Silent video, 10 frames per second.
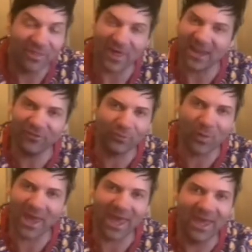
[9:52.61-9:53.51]
That is
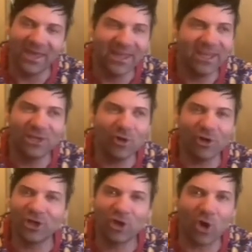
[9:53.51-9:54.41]
where, you know,
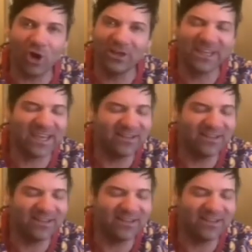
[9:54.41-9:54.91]
God